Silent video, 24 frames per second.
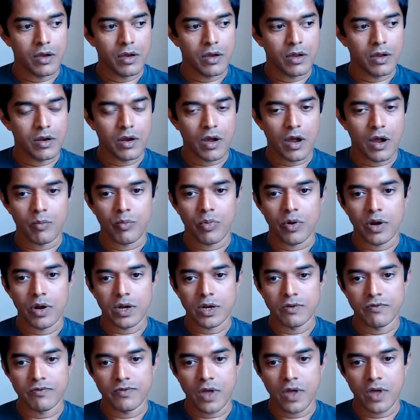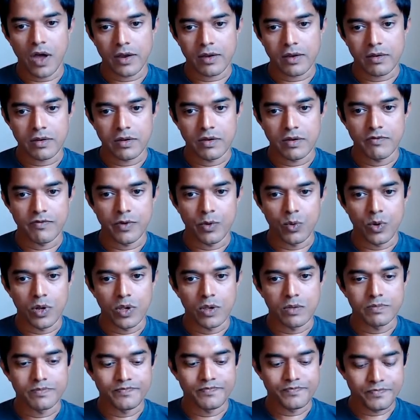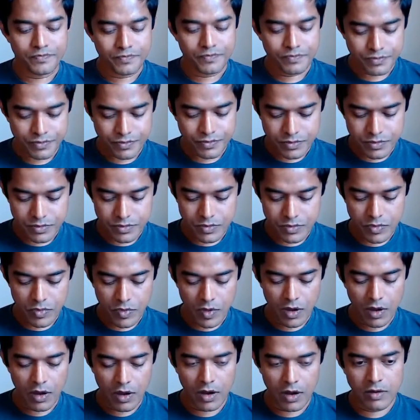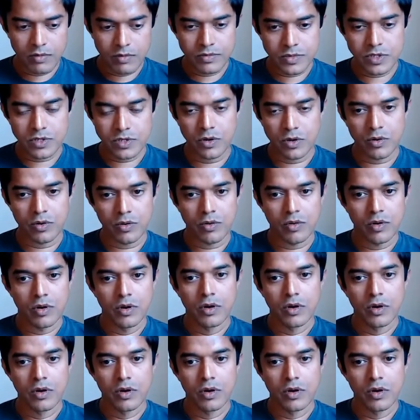non-productive thought, if you will. So